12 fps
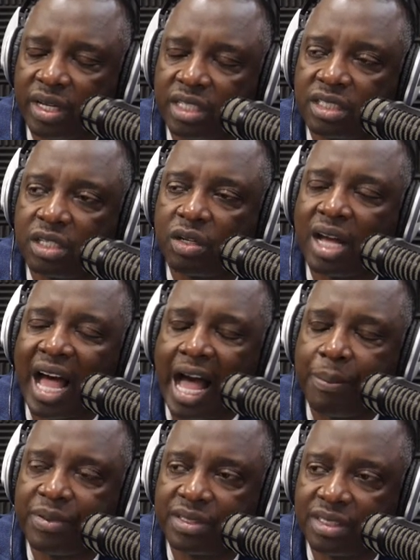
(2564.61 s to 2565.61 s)
So the
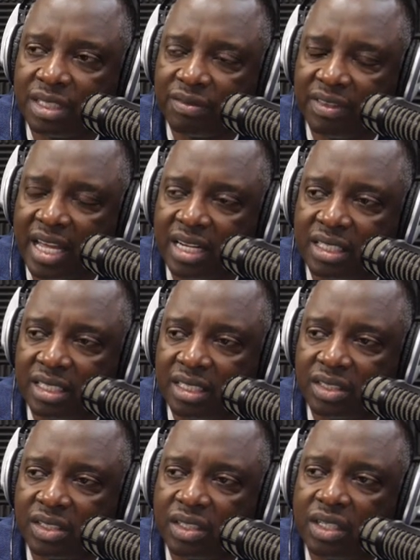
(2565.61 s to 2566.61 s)
opposite of that
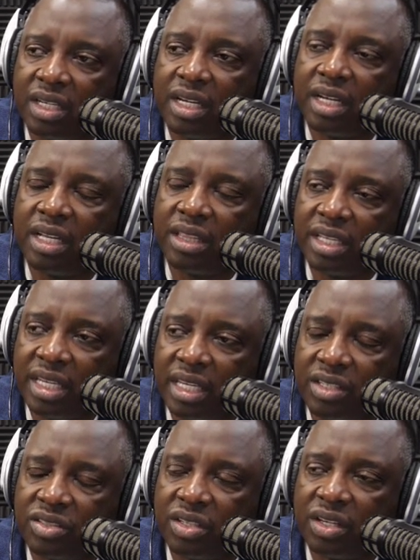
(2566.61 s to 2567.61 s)
is
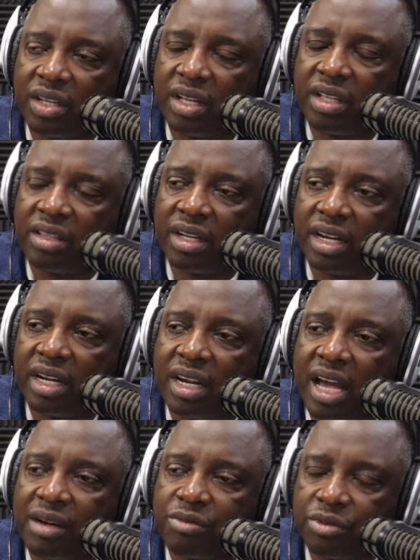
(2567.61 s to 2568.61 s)
things that are
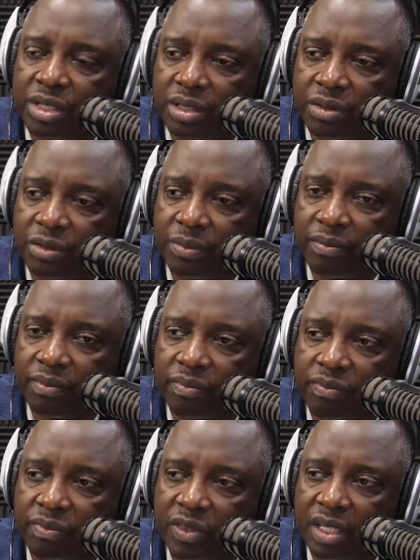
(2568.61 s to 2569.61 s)
not real,
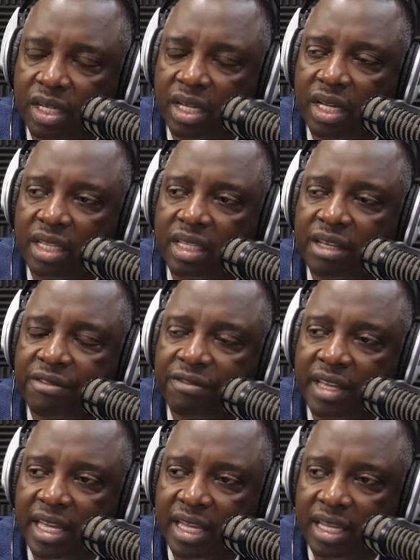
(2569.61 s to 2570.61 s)
they
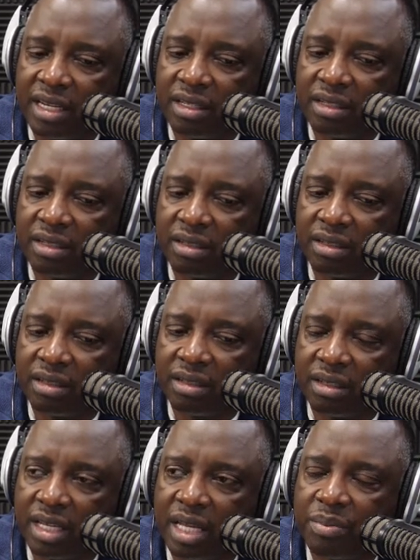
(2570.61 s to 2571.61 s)
fade
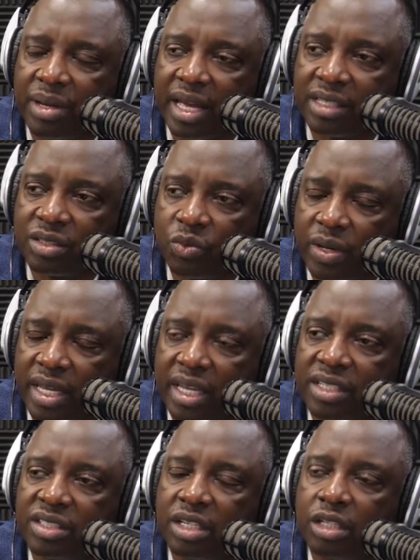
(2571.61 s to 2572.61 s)
and pass away.
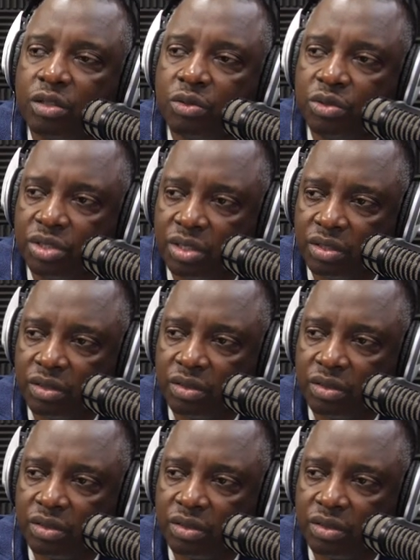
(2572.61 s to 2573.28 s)
It's an illusion.